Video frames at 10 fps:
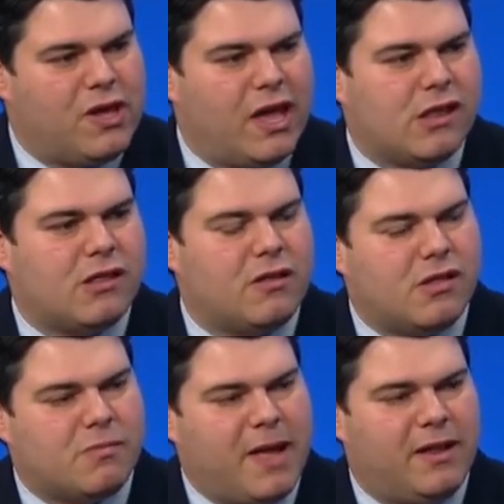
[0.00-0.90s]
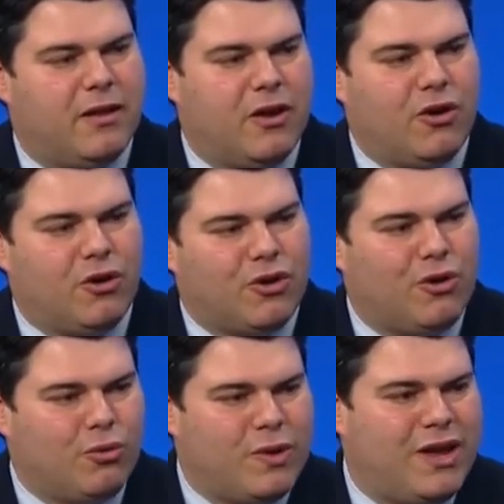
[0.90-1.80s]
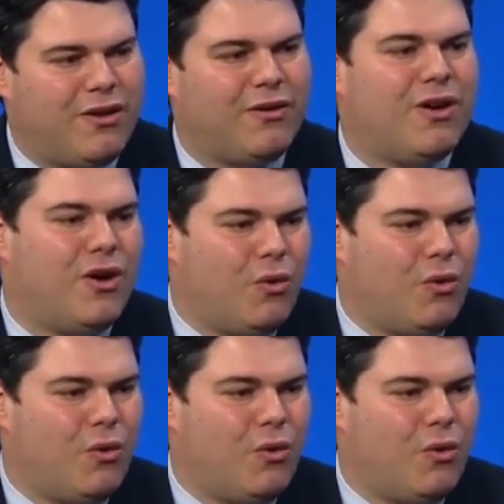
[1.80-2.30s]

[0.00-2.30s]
She has spent her career